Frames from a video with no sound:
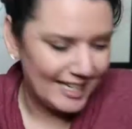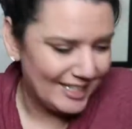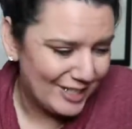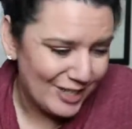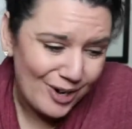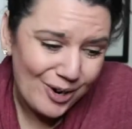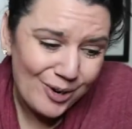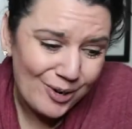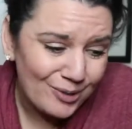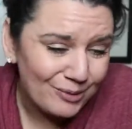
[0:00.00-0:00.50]
I
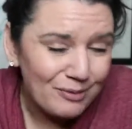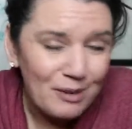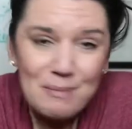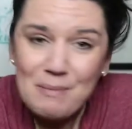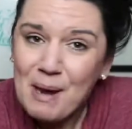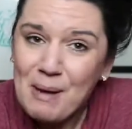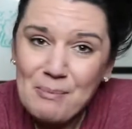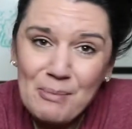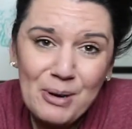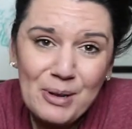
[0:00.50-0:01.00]
don't
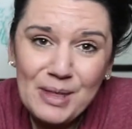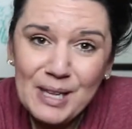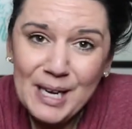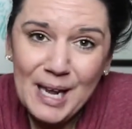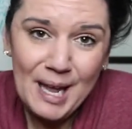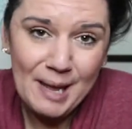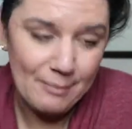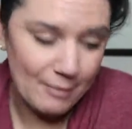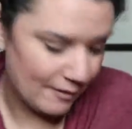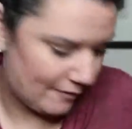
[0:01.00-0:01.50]
remember the
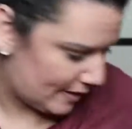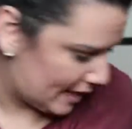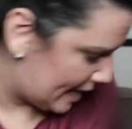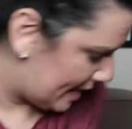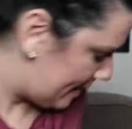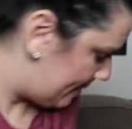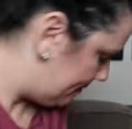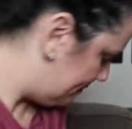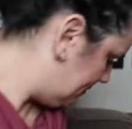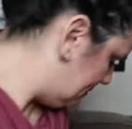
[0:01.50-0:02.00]
name of
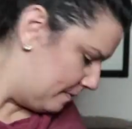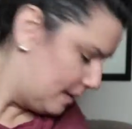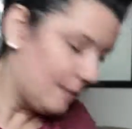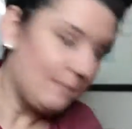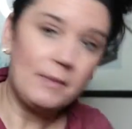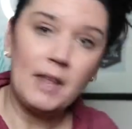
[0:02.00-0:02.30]
them.